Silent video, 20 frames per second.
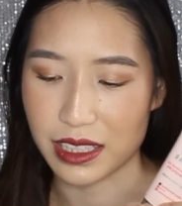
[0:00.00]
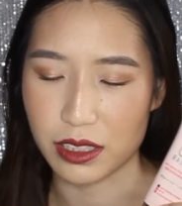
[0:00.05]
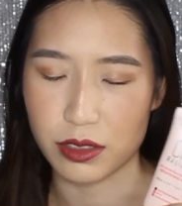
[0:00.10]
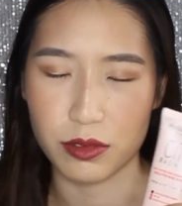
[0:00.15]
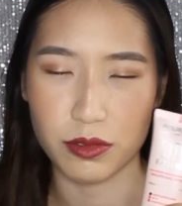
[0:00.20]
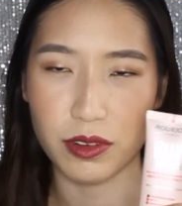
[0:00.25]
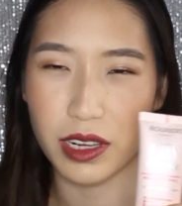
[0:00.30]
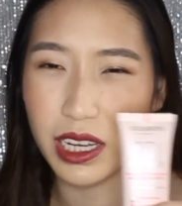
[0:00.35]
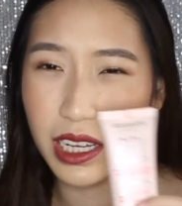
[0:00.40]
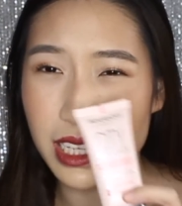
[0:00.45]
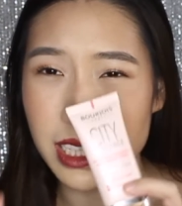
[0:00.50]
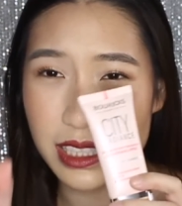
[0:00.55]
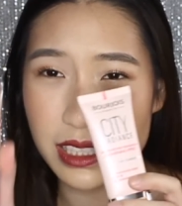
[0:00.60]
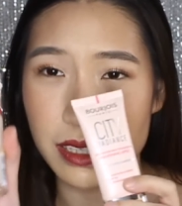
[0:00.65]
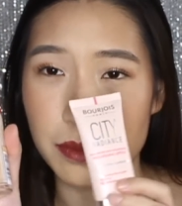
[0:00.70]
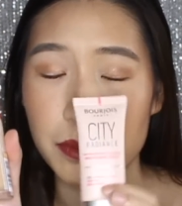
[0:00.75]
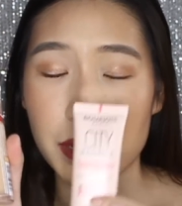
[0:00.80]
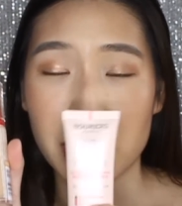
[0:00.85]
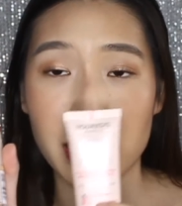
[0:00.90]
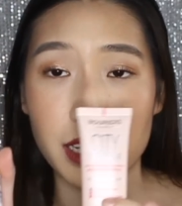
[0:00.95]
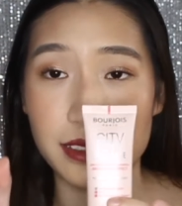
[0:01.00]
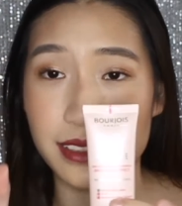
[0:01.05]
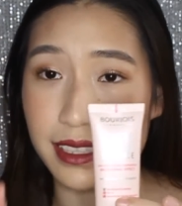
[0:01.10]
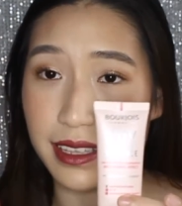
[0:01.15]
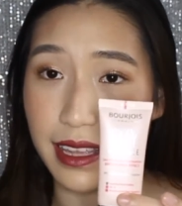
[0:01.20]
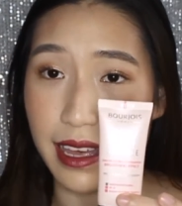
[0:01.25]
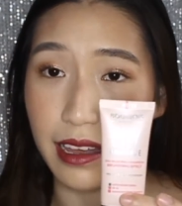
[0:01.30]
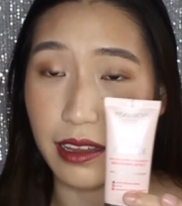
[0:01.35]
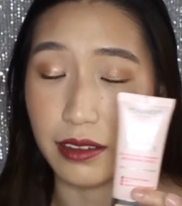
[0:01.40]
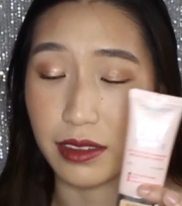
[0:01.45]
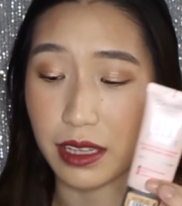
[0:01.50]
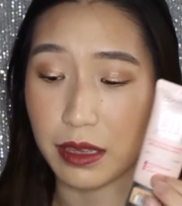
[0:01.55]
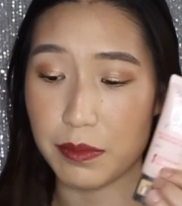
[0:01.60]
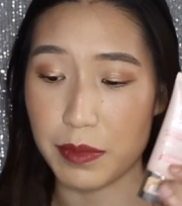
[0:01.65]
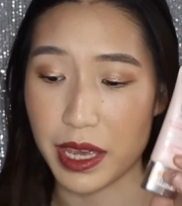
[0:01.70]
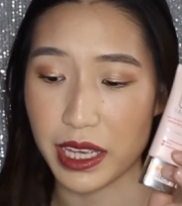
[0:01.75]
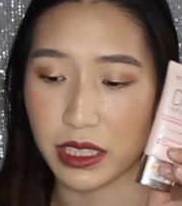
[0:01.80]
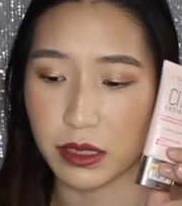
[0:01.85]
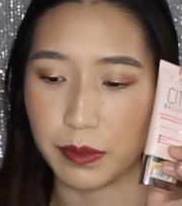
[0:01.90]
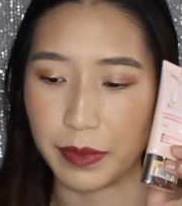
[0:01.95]
It's really similar to the Healthy
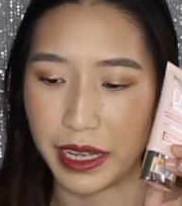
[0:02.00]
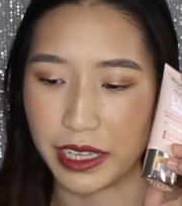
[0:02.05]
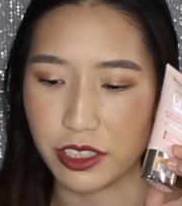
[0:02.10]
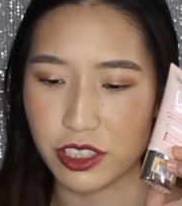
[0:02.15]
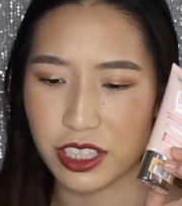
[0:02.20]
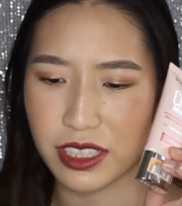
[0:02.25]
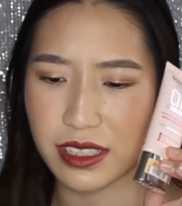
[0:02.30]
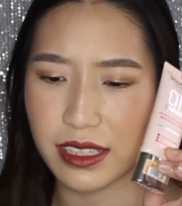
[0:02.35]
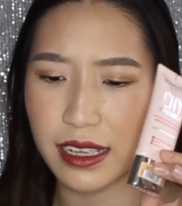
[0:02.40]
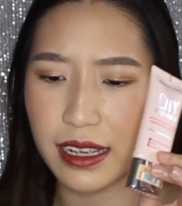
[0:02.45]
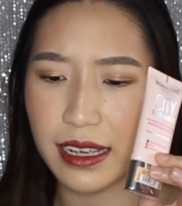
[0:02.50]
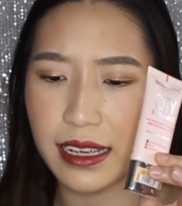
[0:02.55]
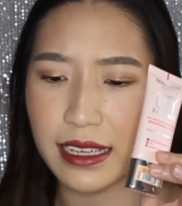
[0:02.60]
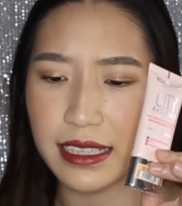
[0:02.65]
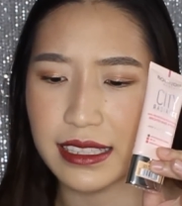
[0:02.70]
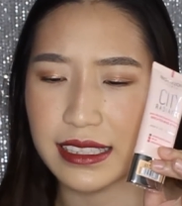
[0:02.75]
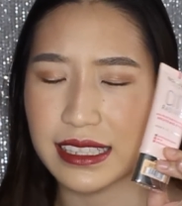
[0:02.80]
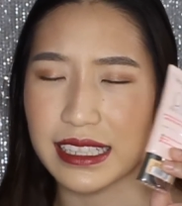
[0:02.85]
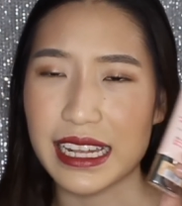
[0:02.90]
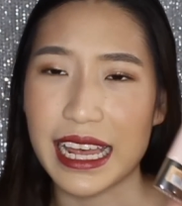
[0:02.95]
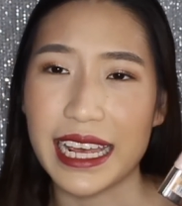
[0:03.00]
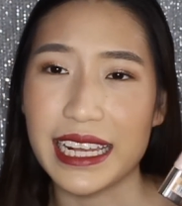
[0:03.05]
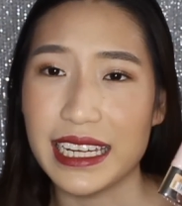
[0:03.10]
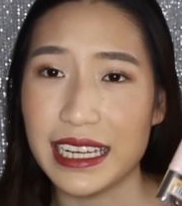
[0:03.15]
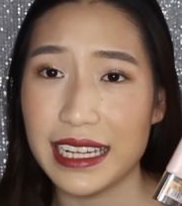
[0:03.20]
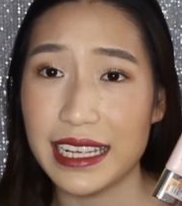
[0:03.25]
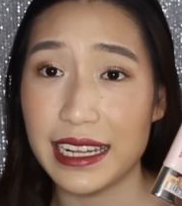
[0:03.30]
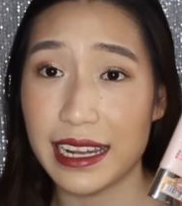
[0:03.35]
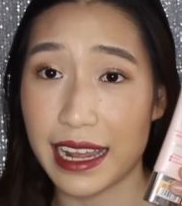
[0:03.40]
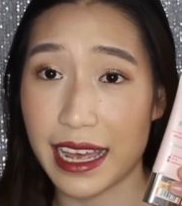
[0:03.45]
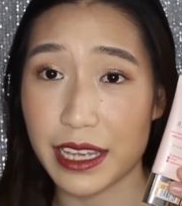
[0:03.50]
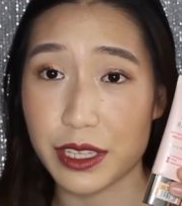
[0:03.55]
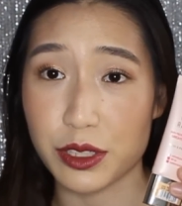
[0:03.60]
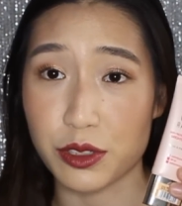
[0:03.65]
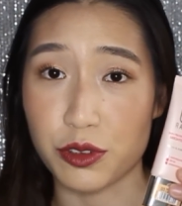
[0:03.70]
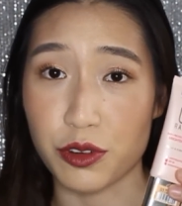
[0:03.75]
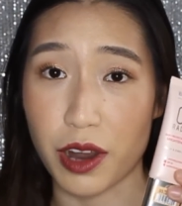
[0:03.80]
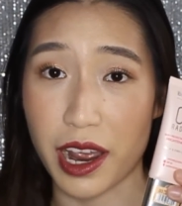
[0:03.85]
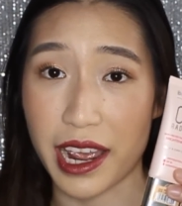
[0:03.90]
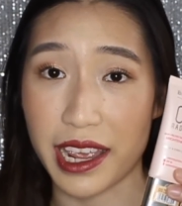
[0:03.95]
Mix, but just slightly less
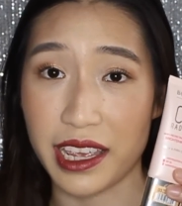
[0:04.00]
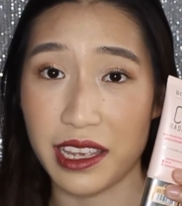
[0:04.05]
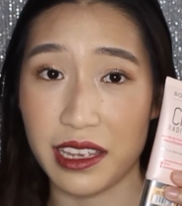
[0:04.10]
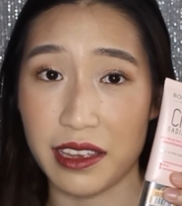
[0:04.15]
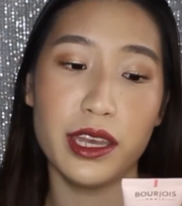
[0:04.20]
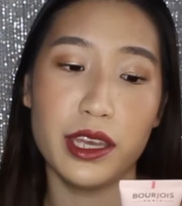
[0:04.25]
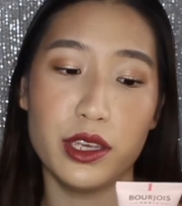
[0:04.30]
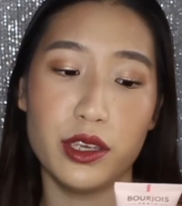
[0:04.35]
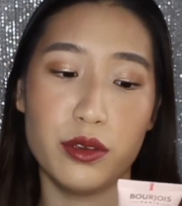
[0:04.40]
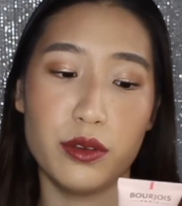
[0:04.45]
drying.